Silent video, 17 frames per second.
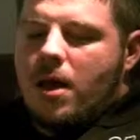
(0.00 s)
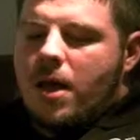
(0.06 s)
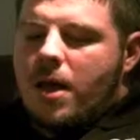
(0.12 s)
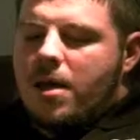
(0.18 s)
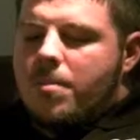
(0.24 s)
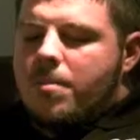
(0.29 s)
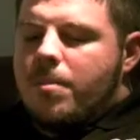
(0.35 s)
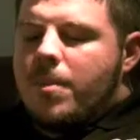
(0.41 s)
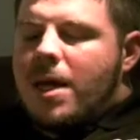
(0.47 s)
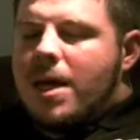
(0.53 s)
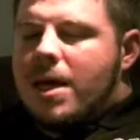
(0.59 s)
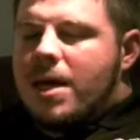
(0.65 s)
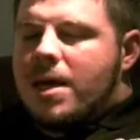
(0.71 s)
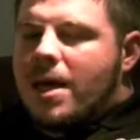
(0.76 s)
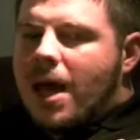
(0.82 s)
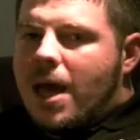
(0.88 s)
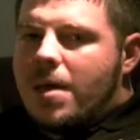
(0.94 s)

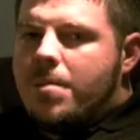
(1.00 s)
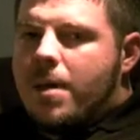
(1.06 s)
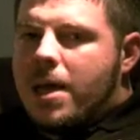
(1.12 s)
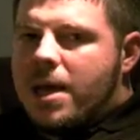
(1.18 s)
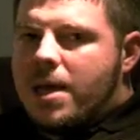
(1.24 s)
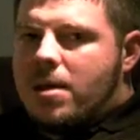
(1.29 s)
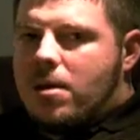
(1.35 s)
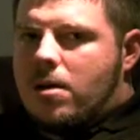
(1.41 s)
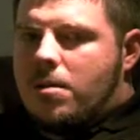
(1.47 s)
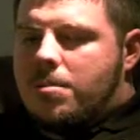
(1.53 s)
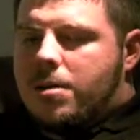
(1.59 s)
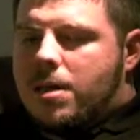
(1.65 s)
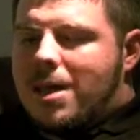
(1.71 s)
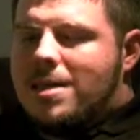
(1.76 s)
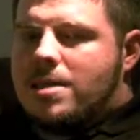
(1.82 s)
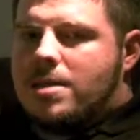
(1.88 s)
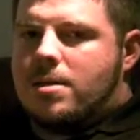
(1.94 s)
it can make it
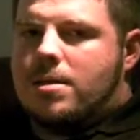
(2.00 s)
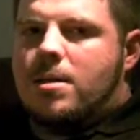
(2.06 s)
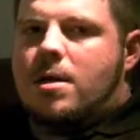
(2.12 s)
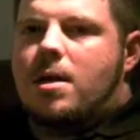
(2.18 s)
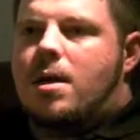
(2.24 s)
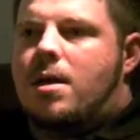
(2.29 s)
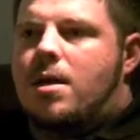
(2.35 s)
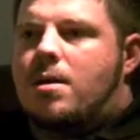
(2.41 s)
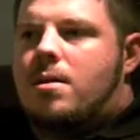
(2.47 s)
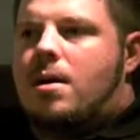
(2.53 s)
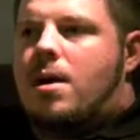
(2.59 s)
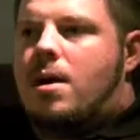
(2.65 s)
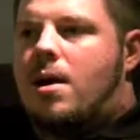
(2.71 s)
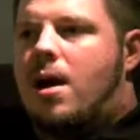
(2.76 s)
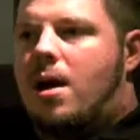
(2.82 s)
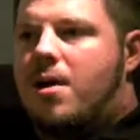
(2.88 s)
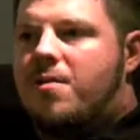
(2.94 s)
unpleasant. And
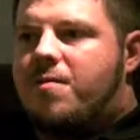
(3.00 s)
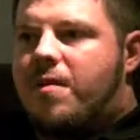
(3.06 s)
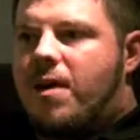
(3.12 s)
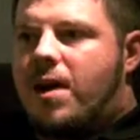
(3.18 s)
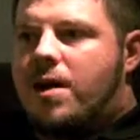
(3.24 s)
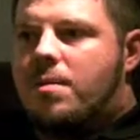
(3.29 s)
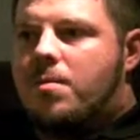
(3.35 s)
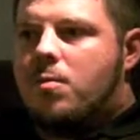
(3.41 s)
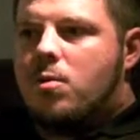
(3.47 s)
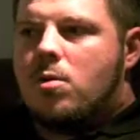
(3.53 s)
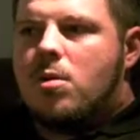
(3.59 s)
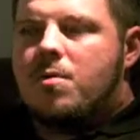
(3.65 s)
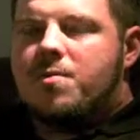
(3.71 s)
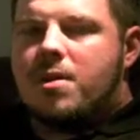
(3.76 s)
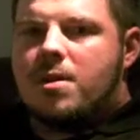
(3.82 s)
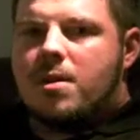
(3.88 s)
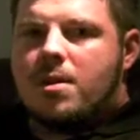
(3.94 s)
I find more
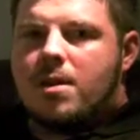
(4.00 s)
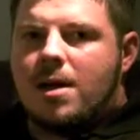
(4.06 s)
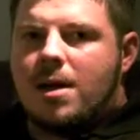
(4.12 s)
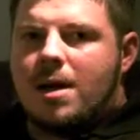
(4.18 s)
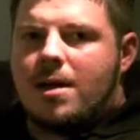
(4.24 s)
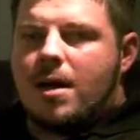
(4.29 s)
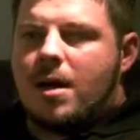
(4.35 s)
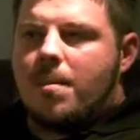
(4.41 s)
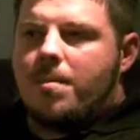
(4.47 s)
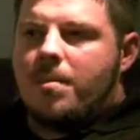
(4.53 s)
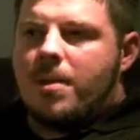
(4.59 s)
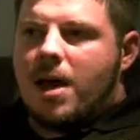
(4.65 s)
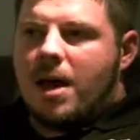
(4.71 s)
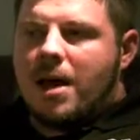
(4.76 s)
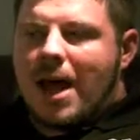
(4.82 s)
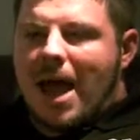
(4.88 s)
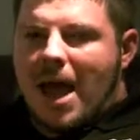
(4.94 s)
often than not, I'm
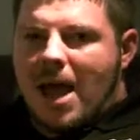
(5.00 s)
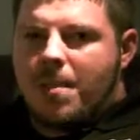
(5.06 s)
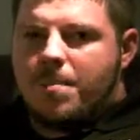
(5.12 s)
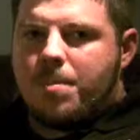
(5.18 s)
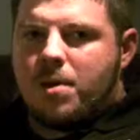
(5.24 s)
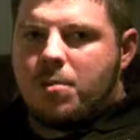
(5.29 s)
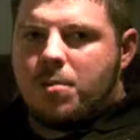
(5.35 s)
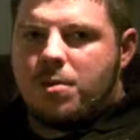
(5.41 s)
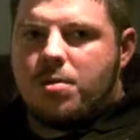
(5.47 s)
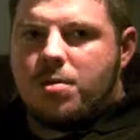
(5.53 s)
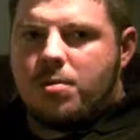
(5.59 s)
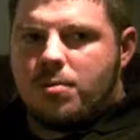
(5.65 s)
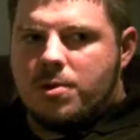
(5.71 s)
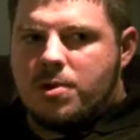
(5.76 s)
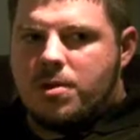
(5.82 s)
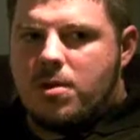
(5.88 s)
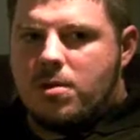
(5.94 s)
not happy with the
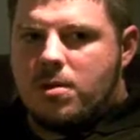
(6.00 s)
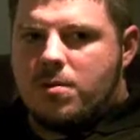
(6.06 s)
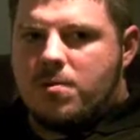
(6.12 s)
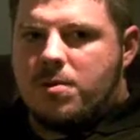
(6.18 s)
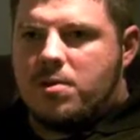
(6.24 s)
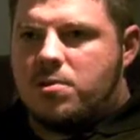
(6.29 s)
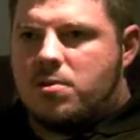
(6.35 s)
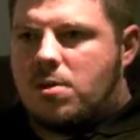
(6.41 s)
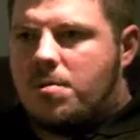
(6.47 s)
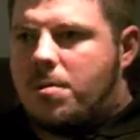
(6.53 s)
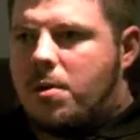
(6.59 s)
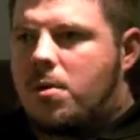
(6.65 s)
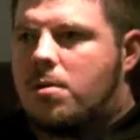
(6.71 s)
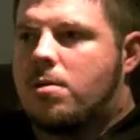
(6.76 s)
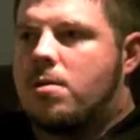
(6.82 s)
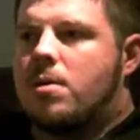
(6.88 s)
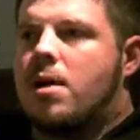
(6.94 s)
result of the draw
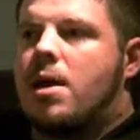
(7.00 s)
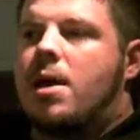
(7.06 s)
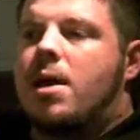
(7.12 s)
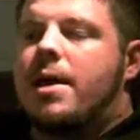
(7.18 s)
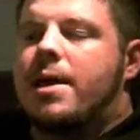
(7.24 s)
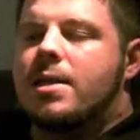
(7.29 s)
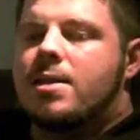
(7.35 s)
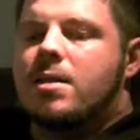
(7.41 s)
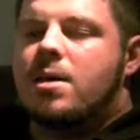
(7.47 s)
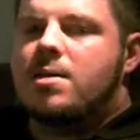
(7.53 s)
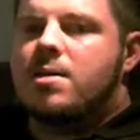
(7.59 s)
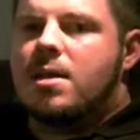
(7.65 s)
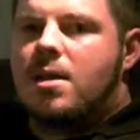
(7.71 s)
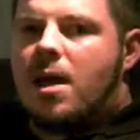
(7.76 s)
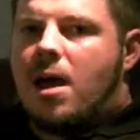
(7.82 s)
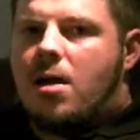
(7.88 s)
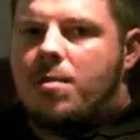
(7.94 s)
poker. It does
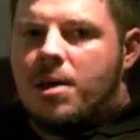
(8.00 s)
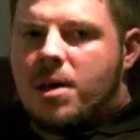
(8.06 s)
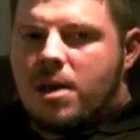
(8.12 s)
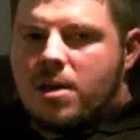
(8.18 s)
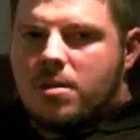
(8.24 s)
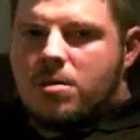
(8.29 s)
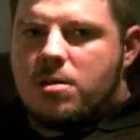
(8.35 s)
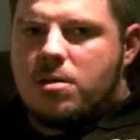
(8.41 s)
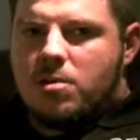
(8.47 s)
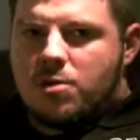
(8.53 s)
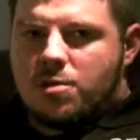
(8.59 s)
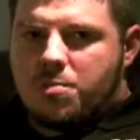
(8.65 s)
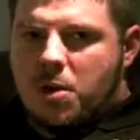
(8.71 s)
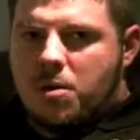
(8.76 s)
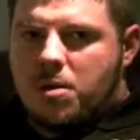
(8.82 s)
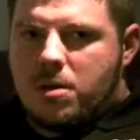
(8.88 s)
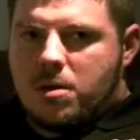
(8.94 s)
allow me to continue
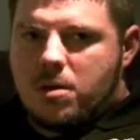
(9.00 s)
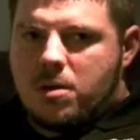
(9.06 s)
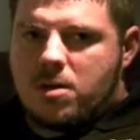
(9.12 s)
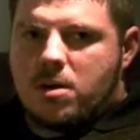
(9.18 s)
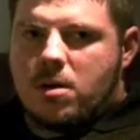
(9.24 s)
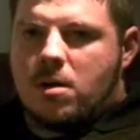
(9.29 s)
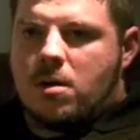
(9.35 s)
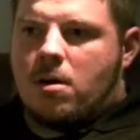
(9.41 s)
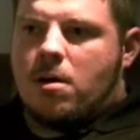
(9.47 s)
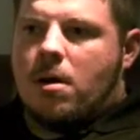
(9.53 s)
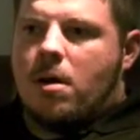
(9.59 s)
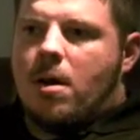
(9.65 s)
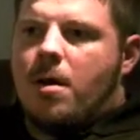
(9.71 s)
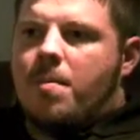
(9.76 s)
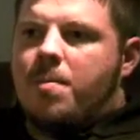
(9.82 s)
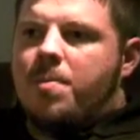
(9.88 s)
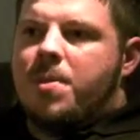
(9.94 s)
smoking the cigar,
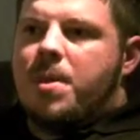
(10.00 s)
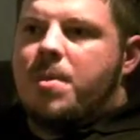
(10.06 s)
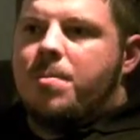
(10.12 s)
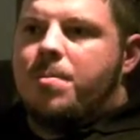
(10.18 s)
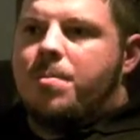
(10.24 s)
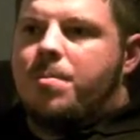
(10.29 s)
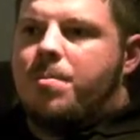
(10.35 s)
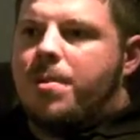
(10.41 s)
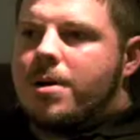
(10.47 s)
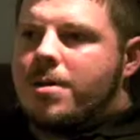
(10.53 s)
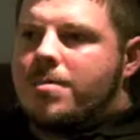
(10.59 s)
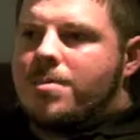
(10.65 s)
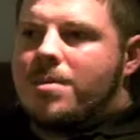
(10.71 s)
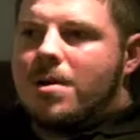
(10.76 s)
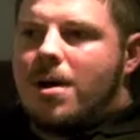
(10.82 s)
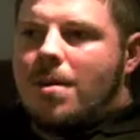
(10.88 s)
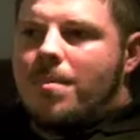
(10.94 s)
but
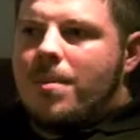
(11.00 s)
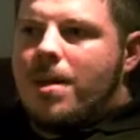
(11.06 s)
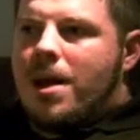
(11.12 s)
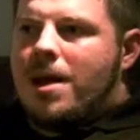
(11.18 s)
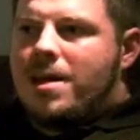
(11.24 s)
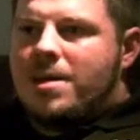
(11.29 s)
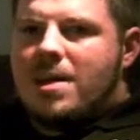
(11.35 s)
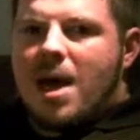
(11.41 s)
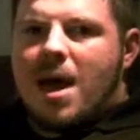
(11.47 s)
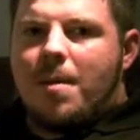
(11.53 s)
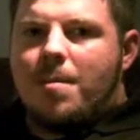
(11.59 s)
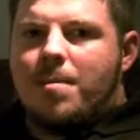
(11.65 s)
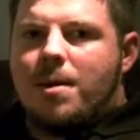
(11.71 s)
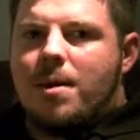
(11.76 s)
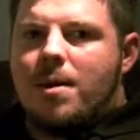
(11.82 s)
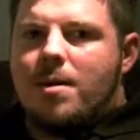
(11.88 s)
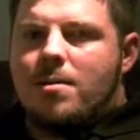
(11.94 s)
I'm not as
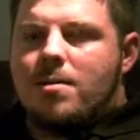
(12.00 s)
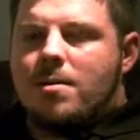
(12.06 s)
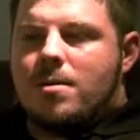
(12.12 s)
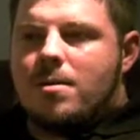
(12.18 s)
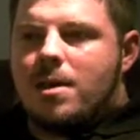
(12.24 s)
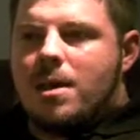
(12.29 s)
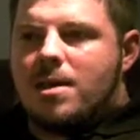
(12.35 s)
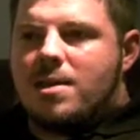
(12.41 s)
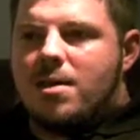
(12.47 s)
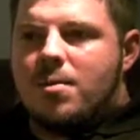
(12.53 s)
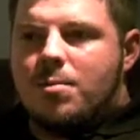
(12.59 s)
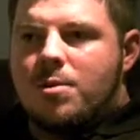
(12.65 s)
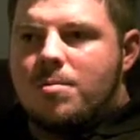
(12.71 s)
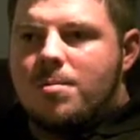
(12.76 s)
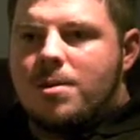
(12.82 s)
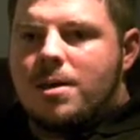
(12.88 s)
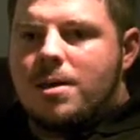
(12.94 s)
happy as I
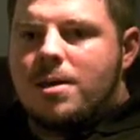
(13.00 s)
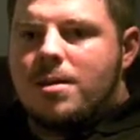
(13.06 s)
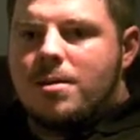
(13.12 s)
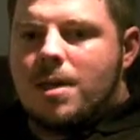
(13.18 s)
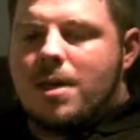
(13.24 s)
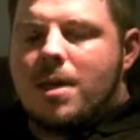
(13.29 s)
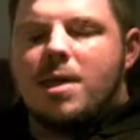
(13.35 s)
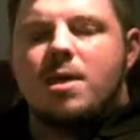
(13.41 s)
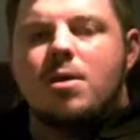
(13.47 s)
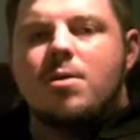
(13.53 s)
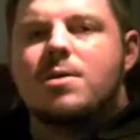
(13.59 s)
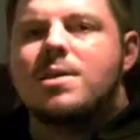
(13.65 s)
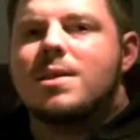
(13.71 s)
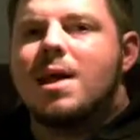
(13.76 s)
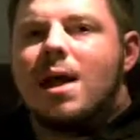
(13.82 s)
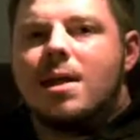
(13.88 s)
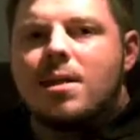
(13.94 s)
would be. You know,
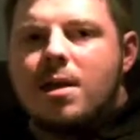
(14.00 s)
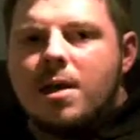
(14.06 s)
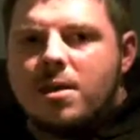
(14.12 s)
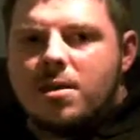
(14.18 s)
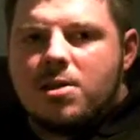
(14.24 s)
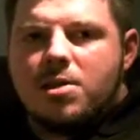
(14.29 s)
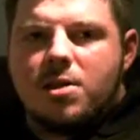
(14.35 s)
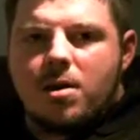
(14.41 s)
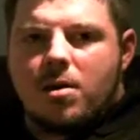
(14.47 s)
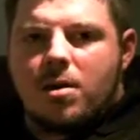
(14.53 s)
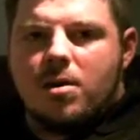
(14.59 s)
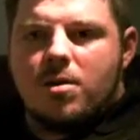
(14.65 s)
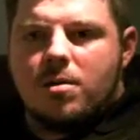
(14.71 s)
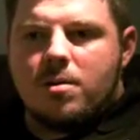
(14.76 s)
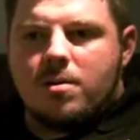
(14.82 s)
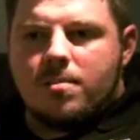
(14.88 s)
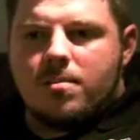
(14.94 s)
it's not like the
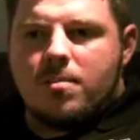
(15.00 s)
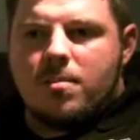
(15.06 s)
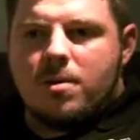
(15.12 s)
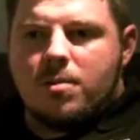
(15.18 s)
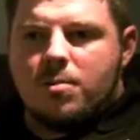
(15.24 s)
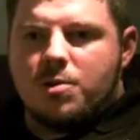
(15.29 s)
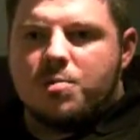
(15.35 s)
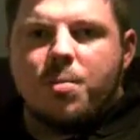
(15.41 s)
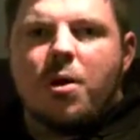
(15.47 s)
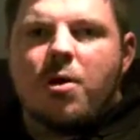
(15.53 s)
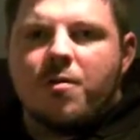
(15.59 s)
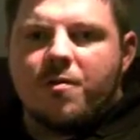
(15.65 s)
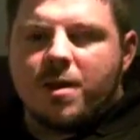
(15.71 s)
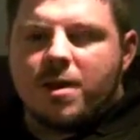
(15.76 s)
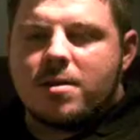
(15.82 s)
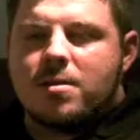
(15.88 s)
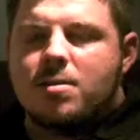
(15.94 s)
cigar was
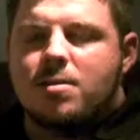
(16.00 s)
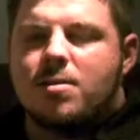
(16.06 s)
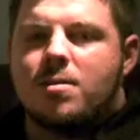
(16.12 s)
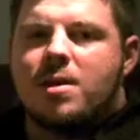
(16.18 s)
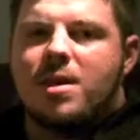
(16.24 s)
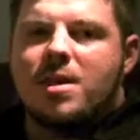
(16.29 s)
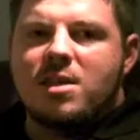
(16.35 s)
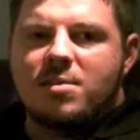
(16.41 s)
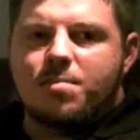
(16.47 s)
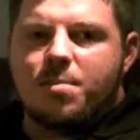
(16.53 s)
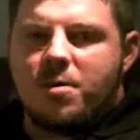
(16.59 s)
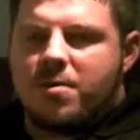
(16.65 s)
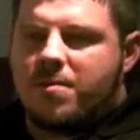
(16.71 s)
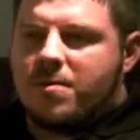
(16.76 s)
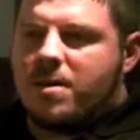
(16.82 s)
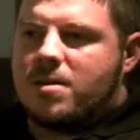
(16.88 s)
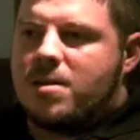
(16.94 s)
perfect or is
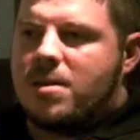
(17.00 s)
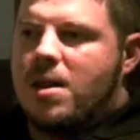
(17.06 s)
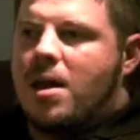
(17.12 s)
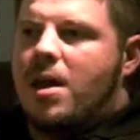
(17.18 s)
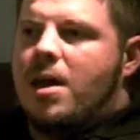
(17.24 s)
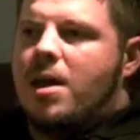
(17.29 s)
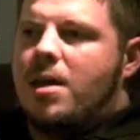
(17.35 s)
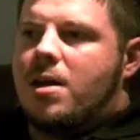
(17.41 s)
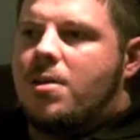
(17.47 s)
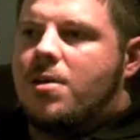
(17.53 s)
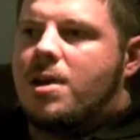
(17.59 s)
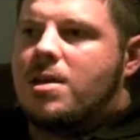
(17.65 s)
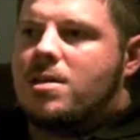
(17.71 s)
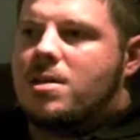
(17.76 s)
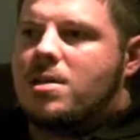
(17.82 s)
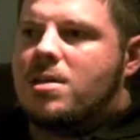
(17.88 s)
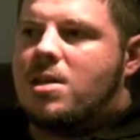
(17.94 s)
perfect. You know,
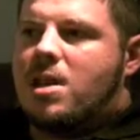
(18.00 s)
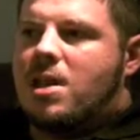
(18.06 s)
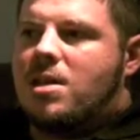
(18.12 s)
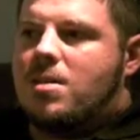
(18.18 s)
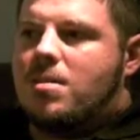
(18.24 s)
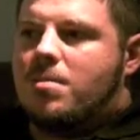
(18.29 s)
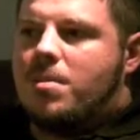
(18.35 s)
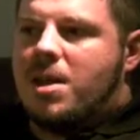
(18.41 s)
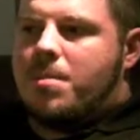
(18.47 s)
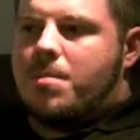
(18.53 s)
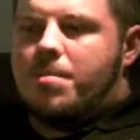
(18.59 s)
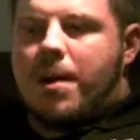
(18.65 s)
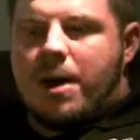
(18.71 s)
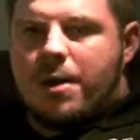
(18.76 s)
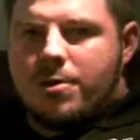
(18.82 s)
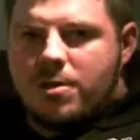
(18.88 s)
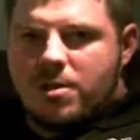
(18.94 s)
it
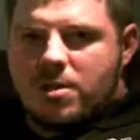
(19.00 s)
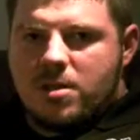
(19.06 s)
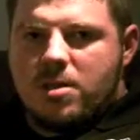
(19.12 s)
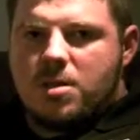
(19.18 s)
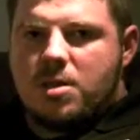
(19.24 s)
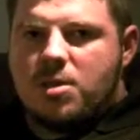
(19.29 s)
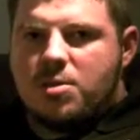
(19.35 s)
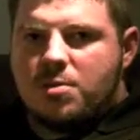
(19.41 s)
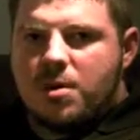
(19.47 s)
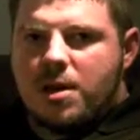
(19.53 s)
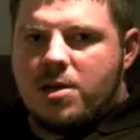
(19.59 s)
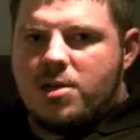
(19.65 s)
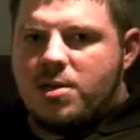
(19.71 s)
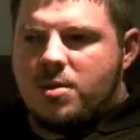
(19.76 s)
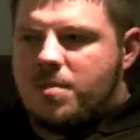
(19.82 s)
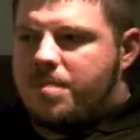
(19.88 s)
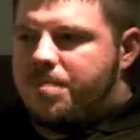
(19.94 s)
betters the
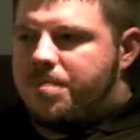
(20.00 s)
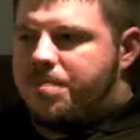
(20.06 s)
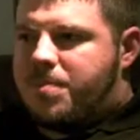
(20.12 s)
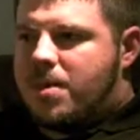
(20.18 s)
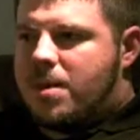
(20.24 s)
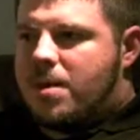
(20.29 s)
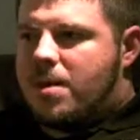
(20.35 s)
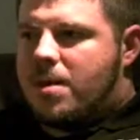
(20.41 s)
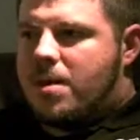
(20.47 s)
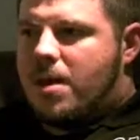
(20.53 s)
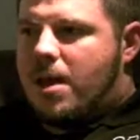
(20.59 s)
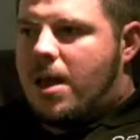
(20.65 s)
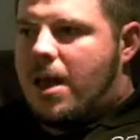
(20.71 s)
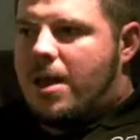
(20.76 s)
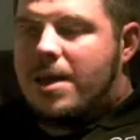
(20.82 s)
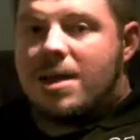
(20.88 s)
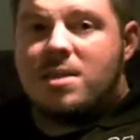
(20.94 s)
situation, and